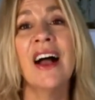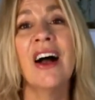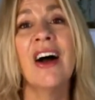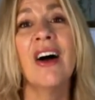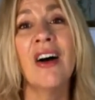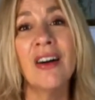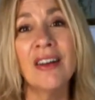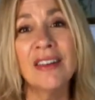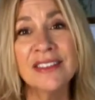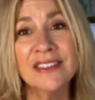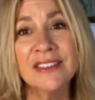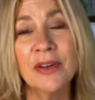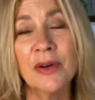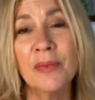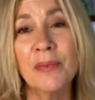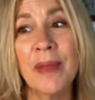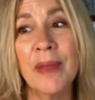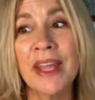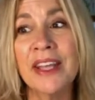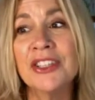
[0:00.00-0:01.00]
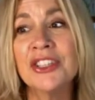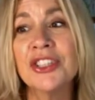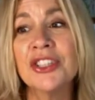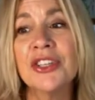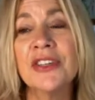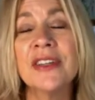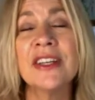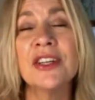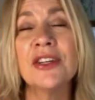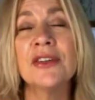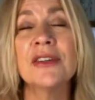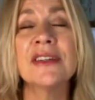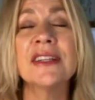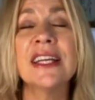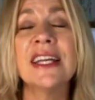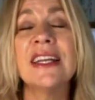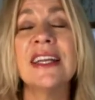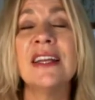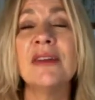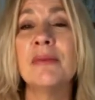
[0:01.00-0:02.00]
Also, make sure that you're
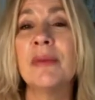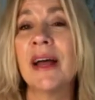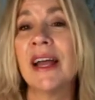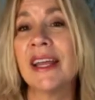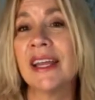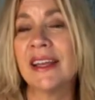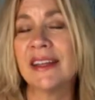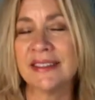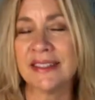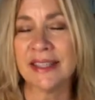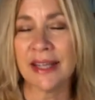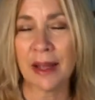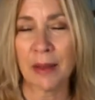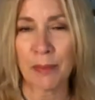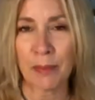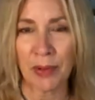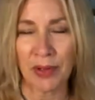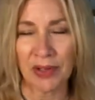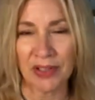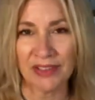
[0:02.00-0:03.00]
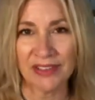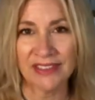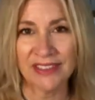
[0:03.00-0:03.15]
leading by example.